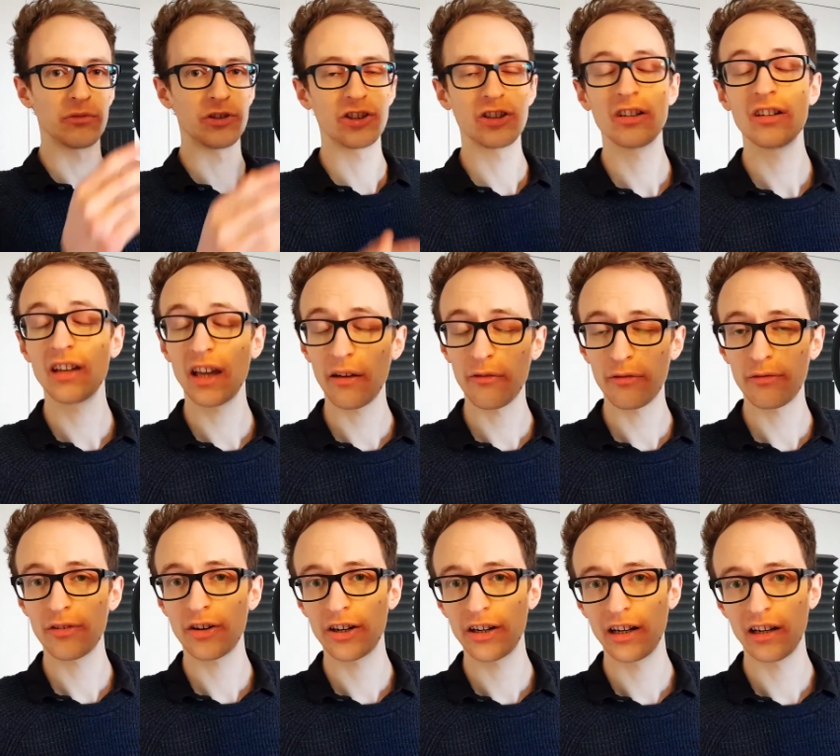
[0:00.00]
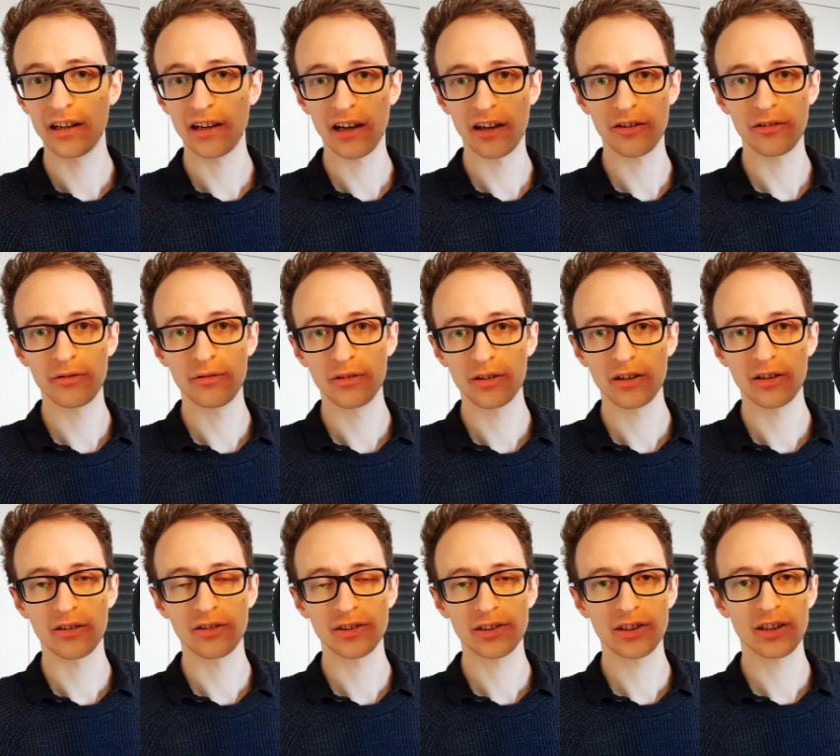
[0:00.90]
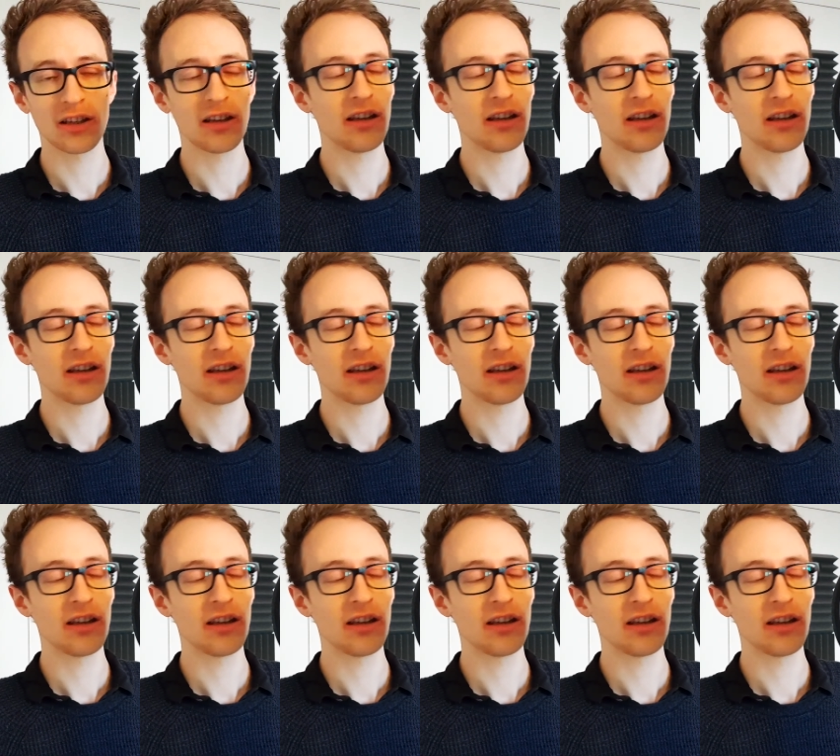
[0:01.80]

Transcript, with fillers: which you can get for very low cost,